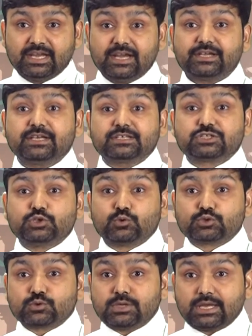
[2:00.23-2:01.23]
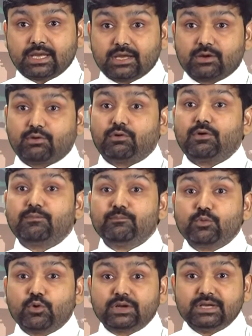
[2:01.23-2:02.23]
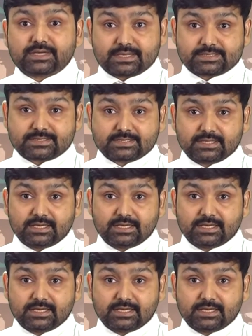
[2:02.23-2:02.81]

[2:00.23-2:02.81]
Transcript: it is usually of more interest